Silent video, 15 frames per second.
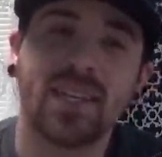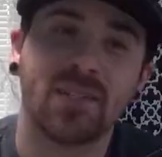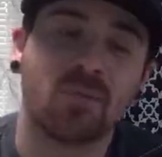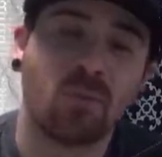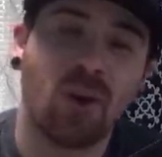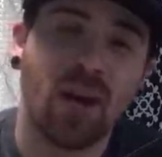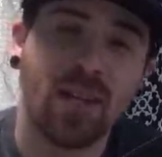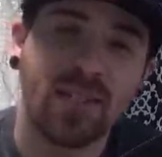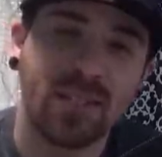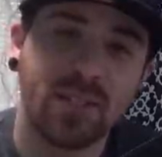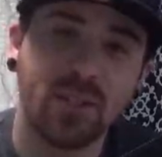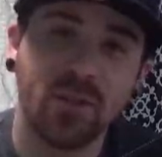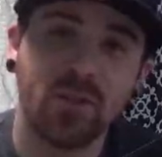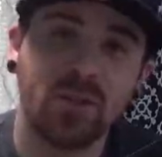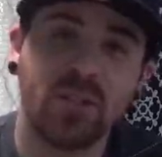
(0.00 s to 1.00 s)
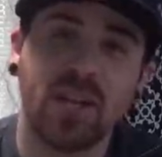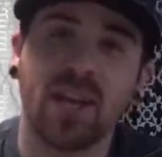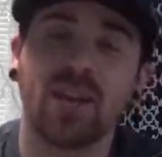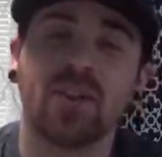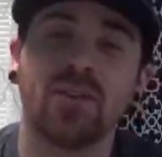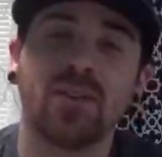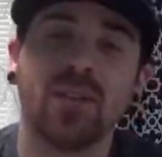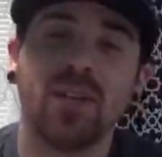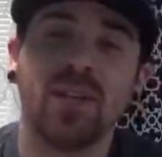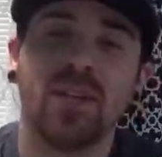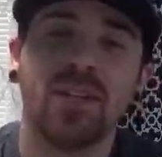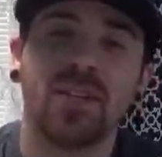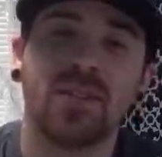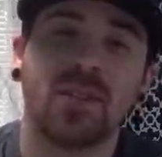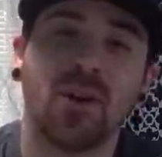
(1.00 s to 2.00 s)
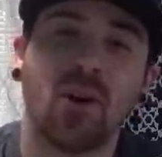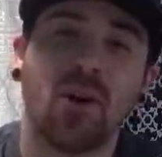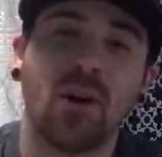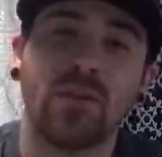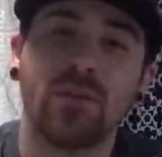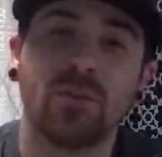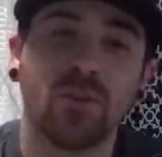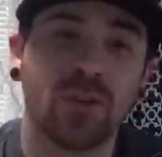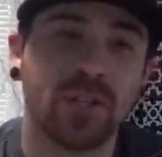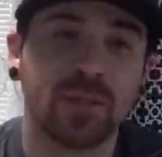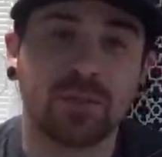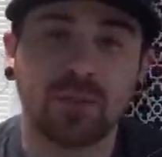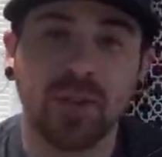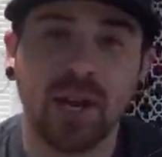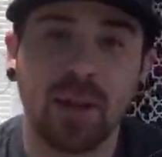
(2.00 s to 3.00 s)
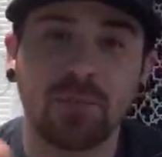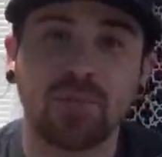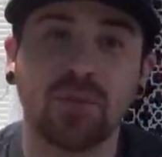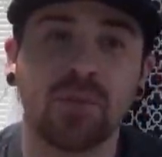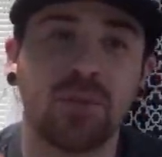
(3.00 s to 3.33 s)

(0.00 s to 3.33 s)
is Watt's new channel. So if you were subscribed to